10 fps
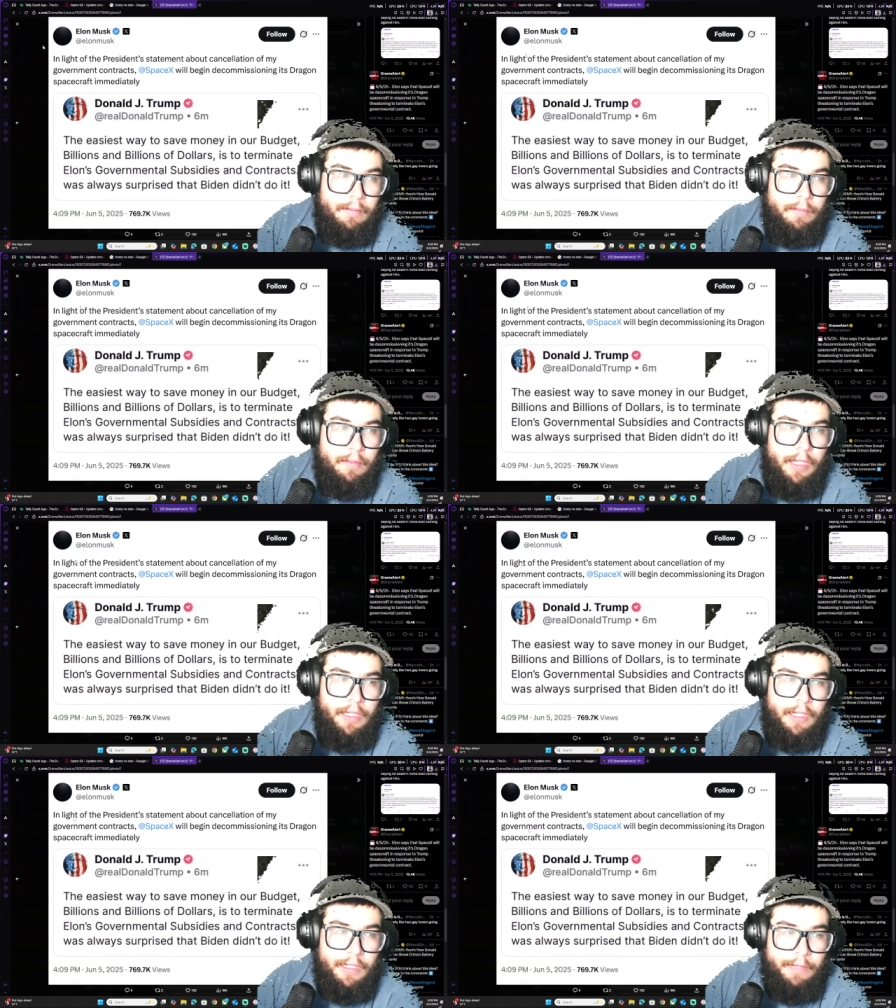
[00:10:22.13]
Elon,
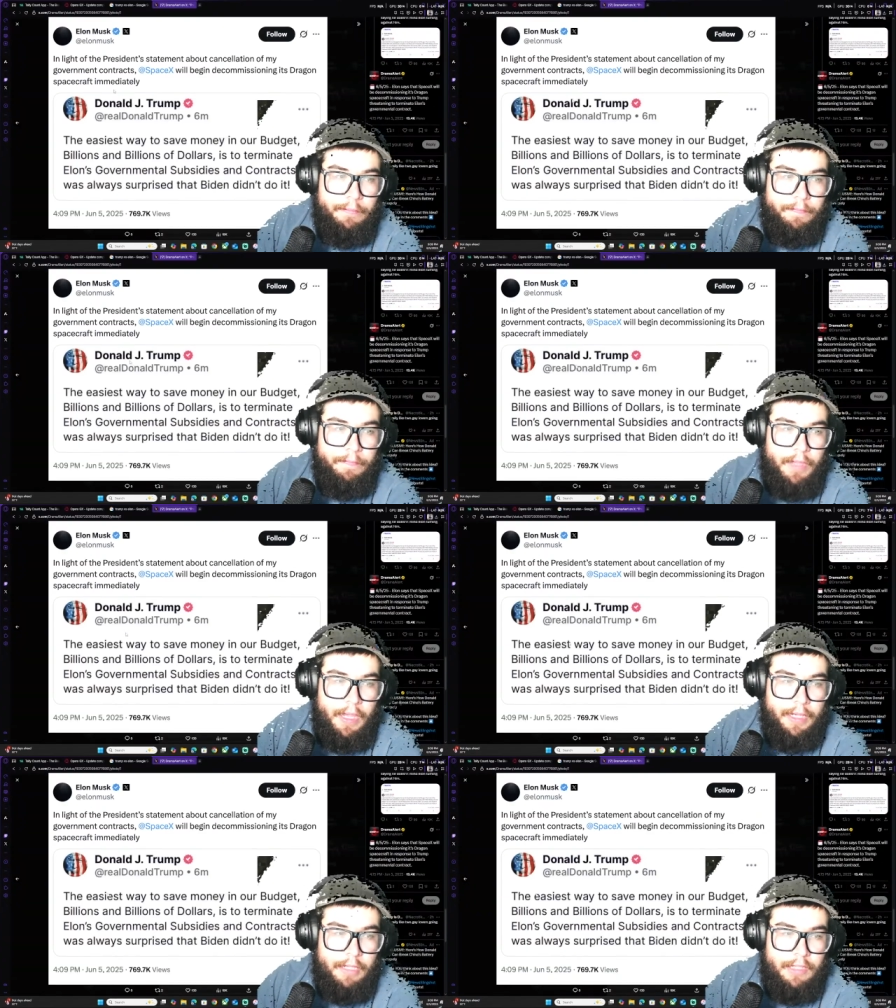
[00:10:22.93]
like, I
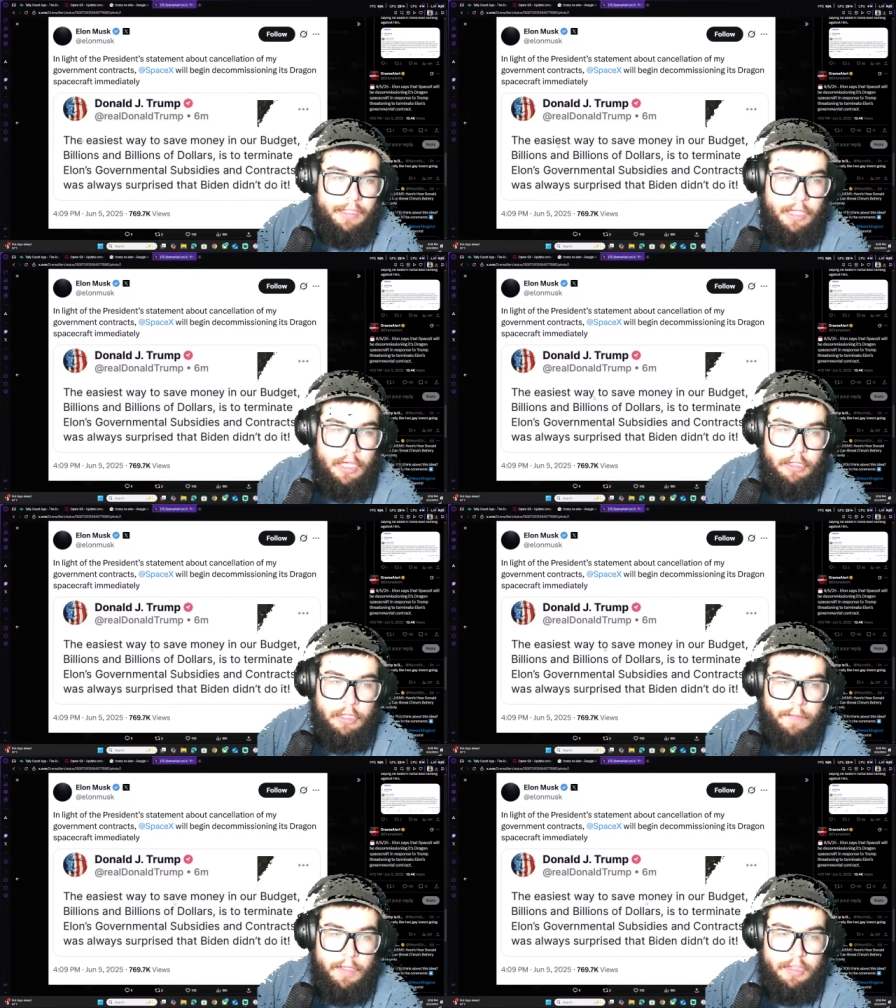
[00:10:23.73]
guess like the easiest way
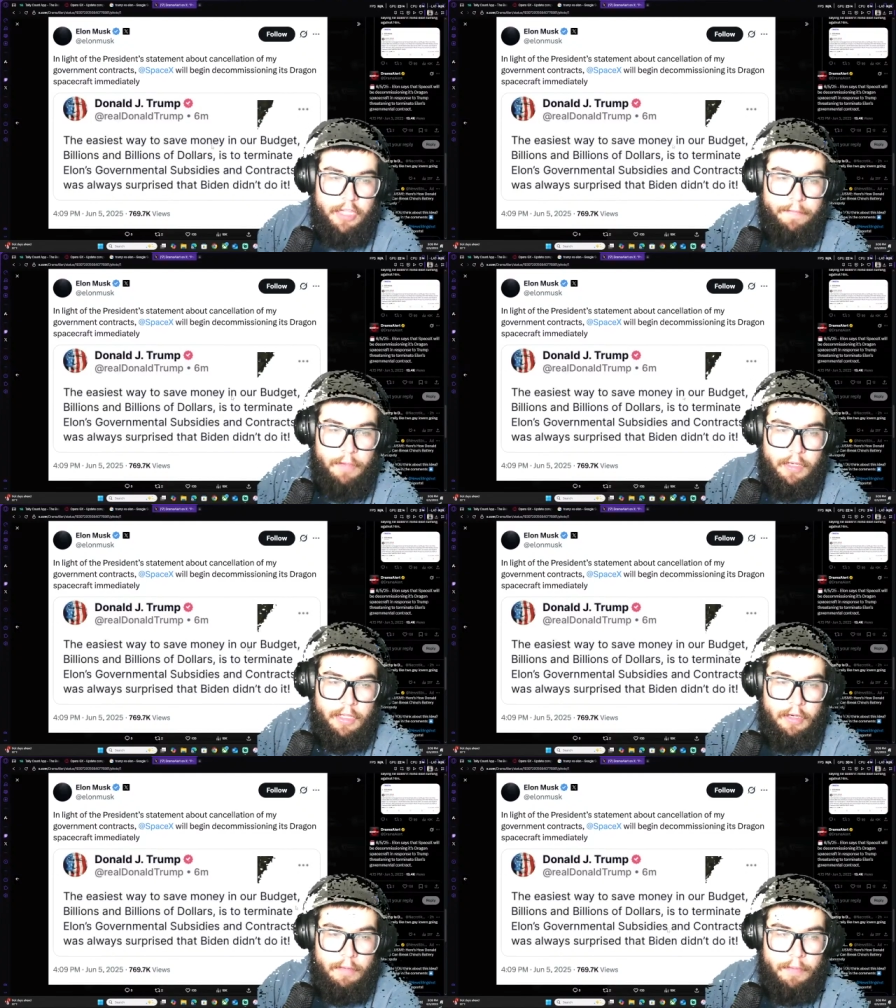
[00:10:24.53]
to save money in our
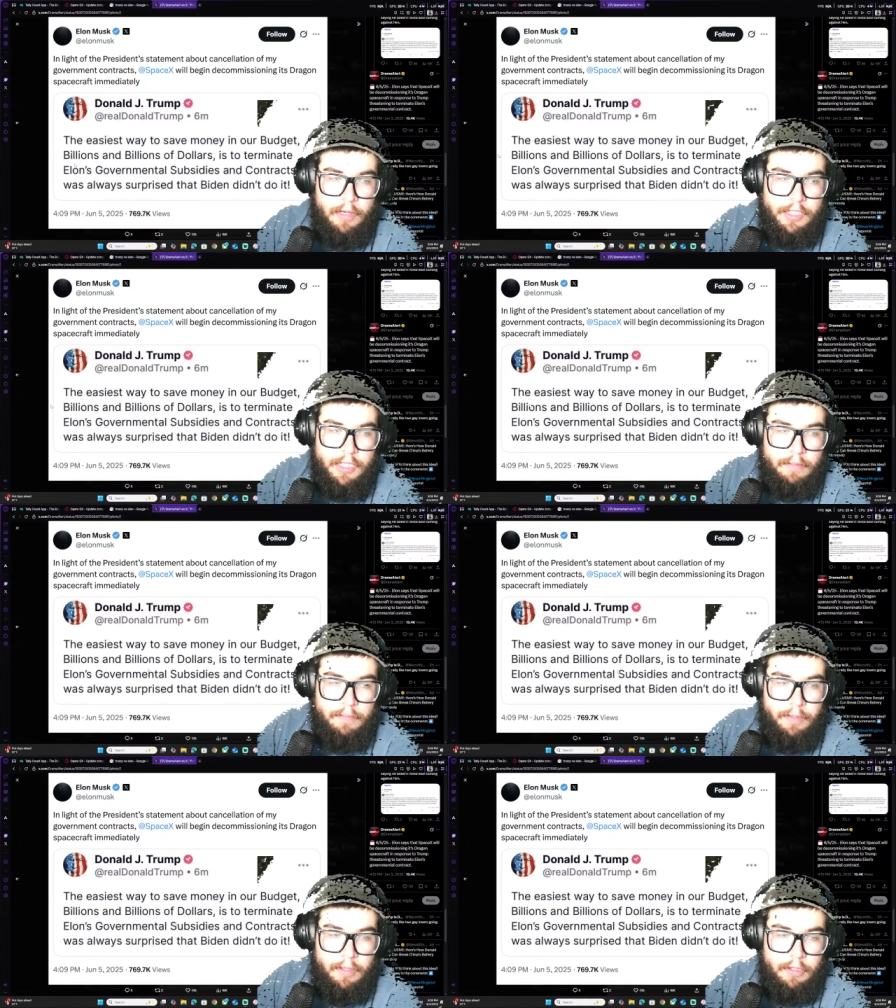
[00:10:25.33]
budget,
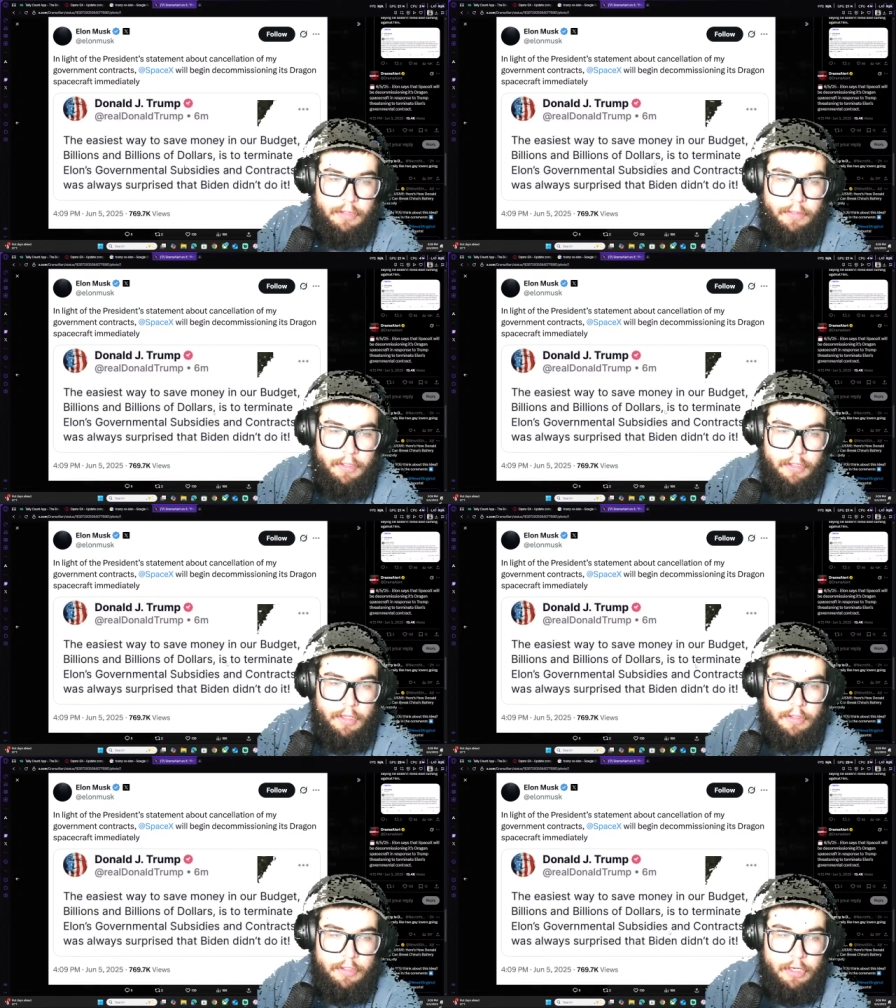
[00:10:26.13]
billions and billions of dollars, to
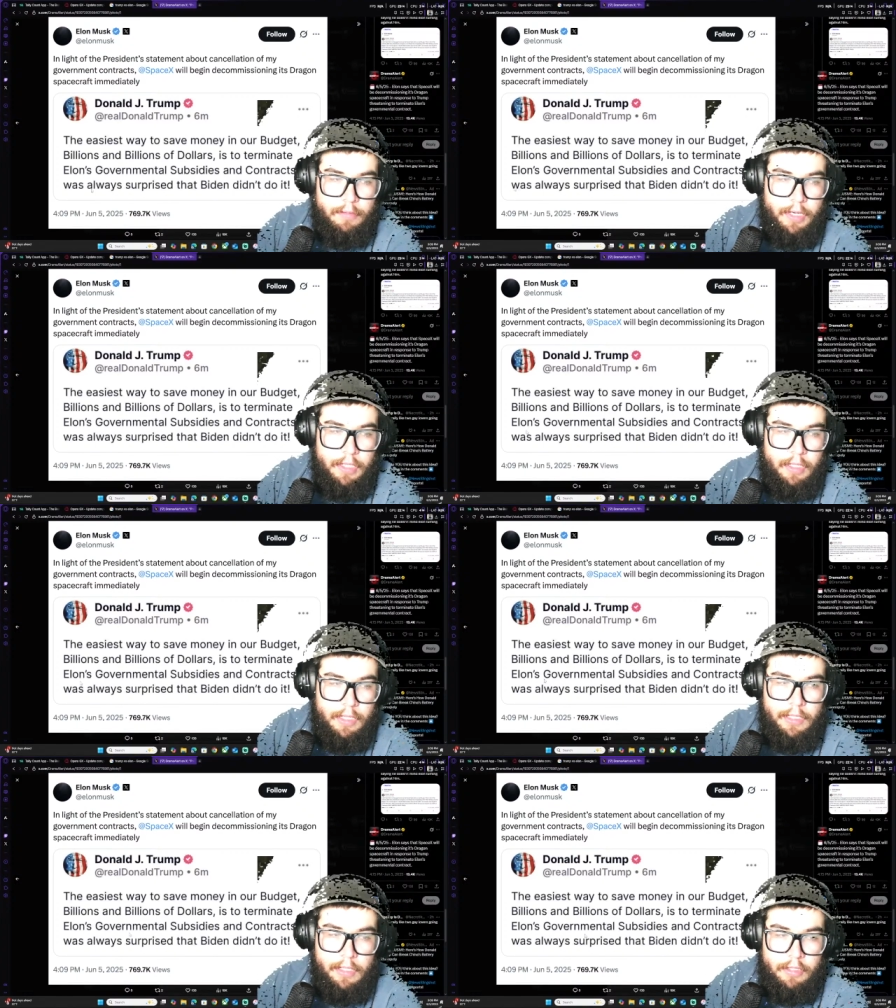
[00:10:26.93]
terminate
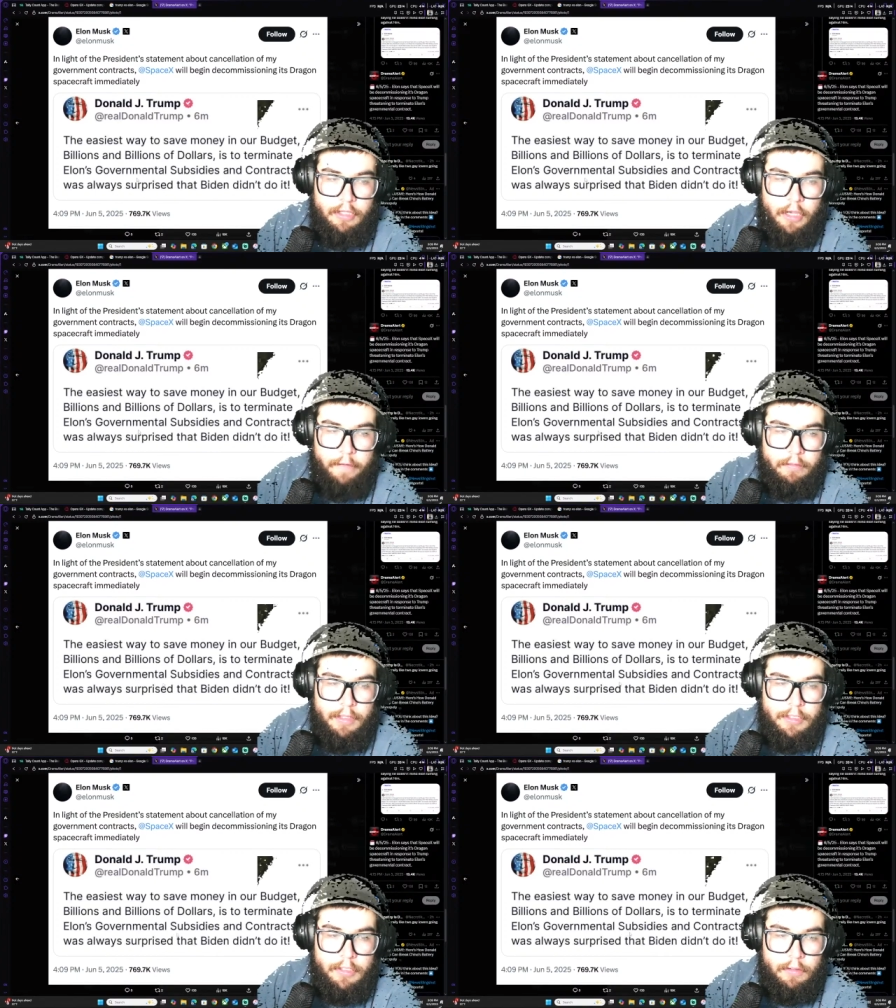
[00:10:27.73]
Elon's
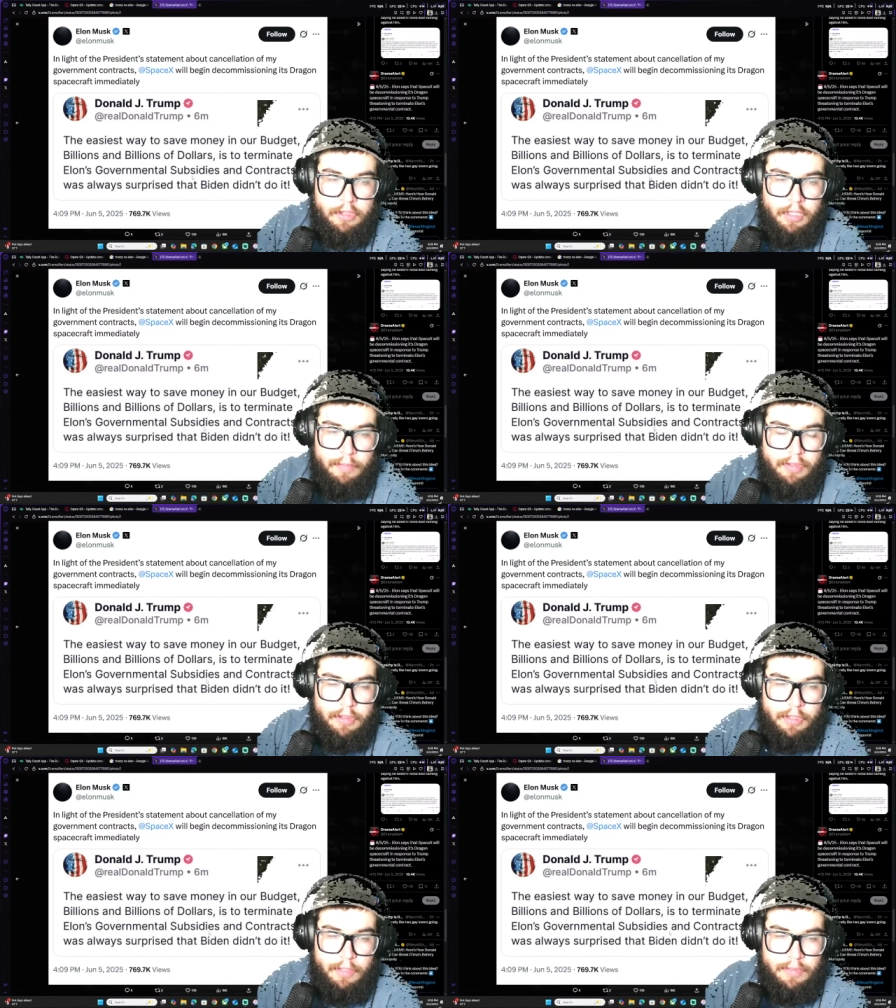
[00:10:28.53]
governmental
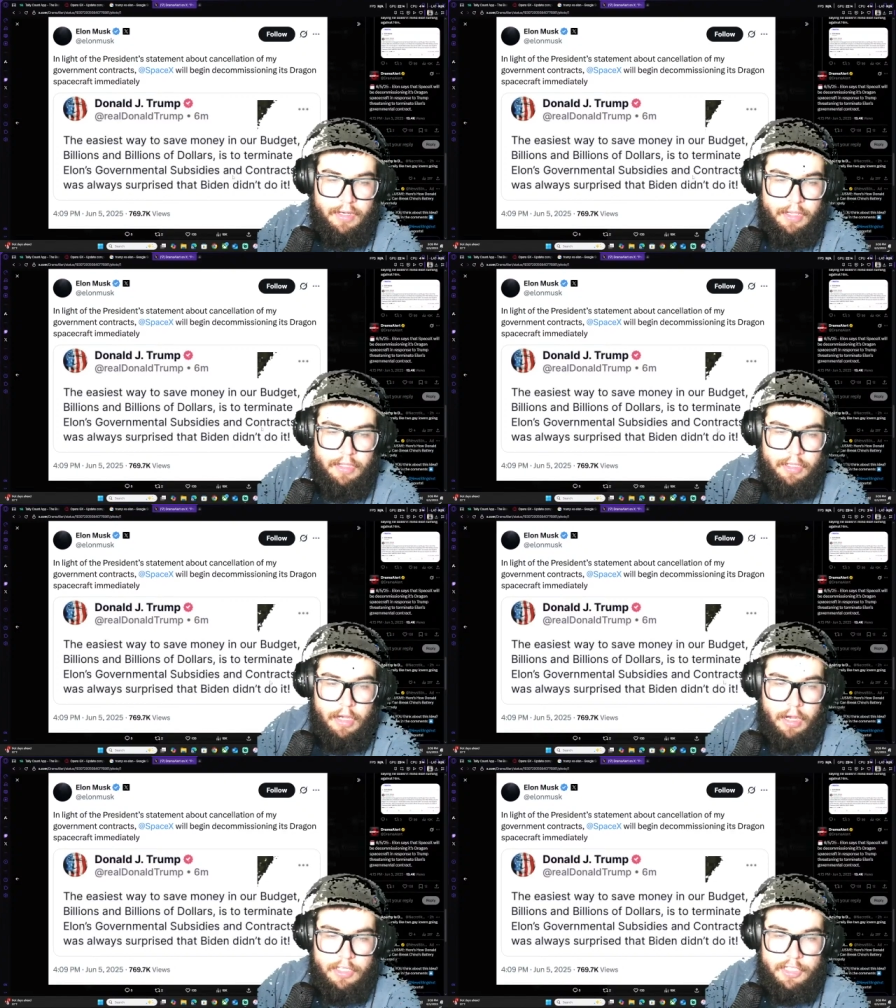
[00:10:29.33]
subsidies and
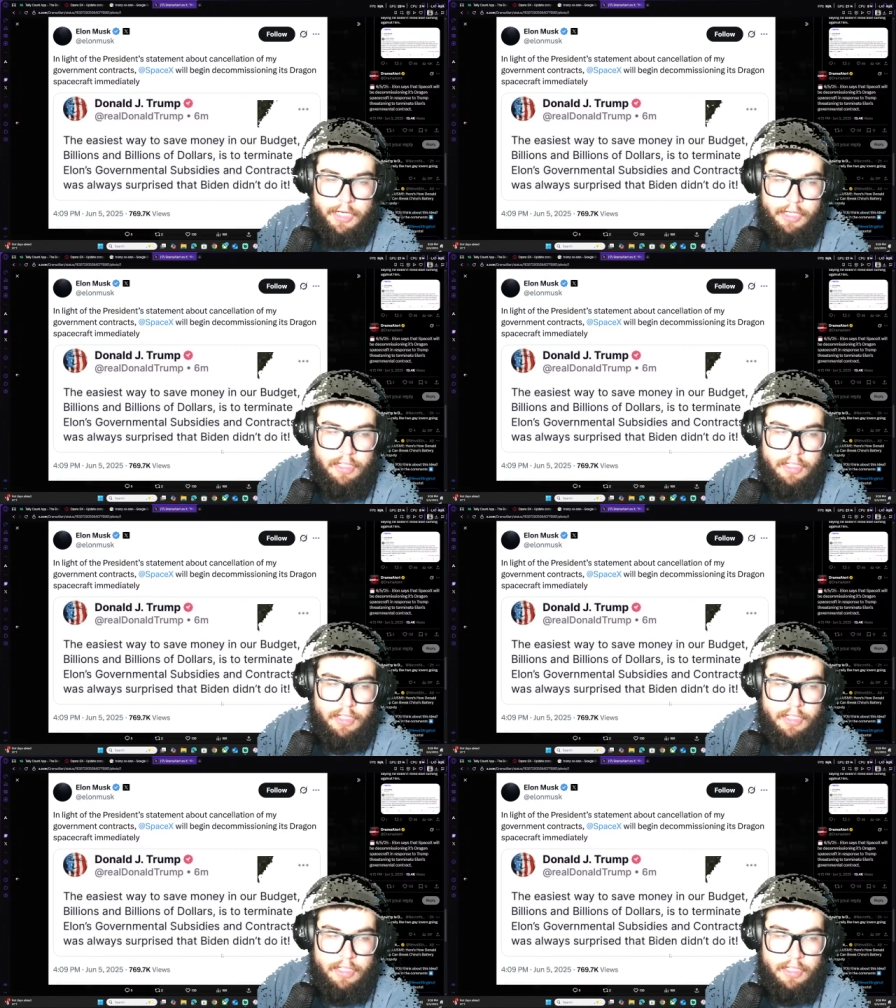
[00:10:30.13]
contracts.